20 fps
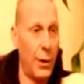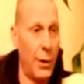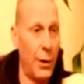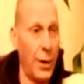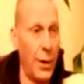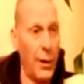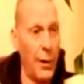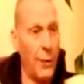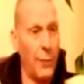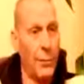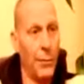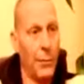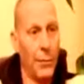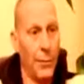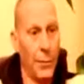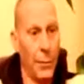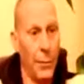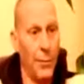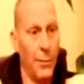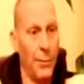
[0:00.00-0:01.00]
yeah,
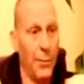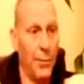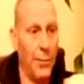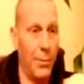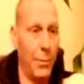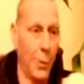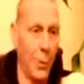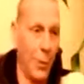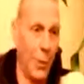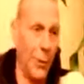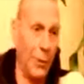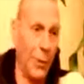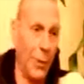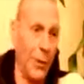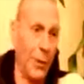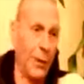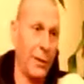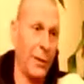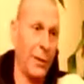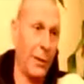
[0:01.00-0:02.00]
which brought
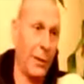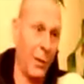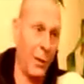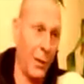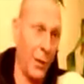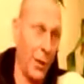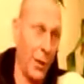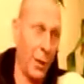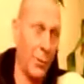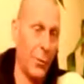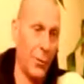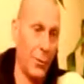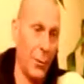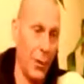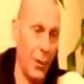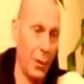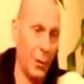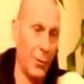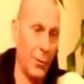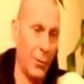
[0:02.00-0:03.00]
me into this common
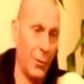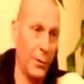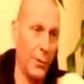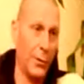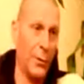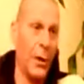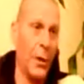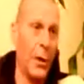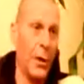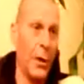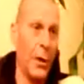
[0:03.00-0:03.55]
law rule,